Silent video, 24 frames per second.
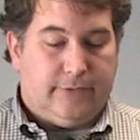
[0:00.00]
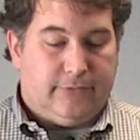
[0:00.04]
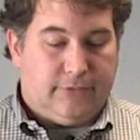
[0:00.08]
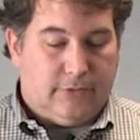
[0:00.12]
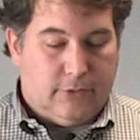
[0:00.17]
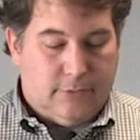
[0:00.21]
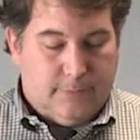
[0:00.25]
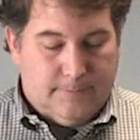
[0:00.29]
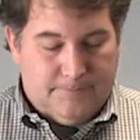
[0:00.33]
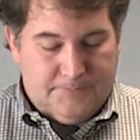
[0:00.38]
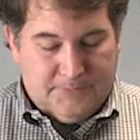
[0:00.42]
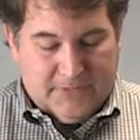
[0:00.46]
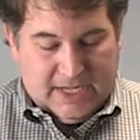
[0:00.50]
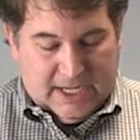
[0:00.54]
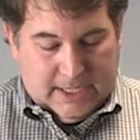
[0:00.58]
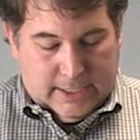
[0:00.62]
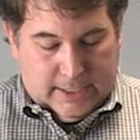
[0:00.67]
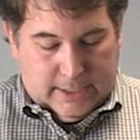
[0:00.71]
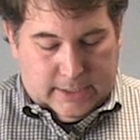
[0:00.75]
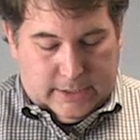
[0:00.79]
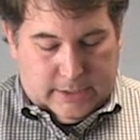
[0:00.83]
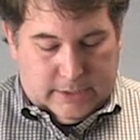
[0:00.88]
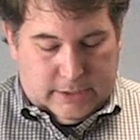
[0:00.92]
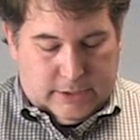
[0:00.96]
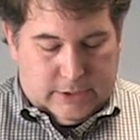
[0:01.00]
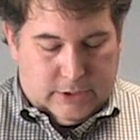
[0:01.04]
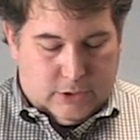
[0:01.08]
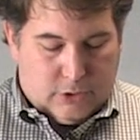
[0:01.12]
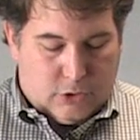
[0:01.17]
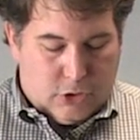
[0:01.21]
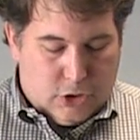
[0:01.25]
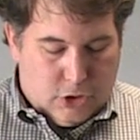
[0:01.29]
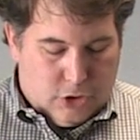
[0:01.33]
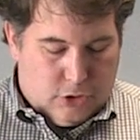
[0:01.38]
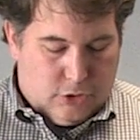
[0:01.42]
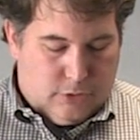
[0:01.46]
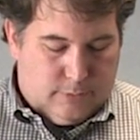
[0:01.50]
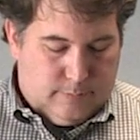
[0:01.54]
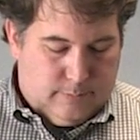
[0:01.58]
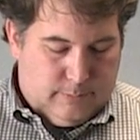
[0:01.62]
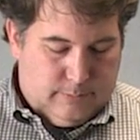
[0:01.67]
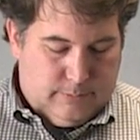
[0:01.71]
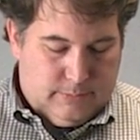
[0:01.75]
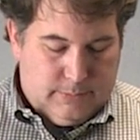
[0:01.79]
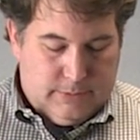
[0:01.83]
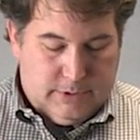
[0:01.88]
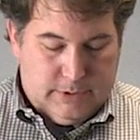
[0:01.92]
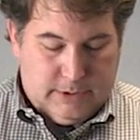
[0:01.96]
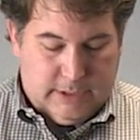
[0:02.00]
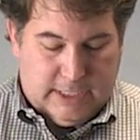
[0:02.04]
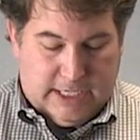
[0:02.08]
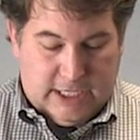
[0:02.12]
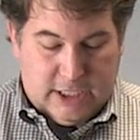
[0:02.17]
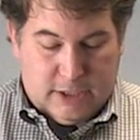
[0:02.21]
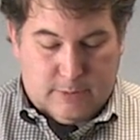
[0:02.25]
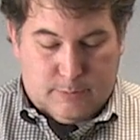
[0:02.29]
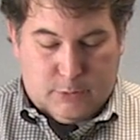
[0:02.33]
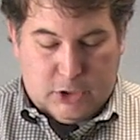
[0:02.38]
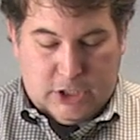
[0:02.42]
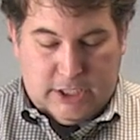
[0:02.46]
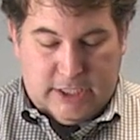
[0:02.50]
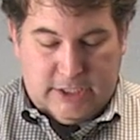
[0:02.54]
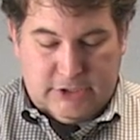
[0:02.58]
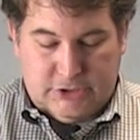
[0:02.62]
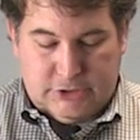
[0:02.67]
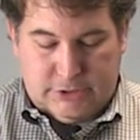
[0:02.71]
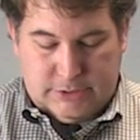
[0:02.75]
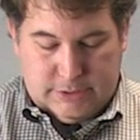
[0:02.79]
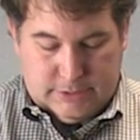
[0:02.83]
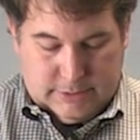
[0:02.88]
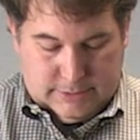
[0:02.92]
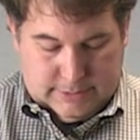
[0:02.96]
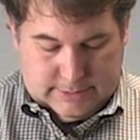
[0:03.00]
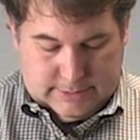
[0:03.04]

So your comb, hairbrush,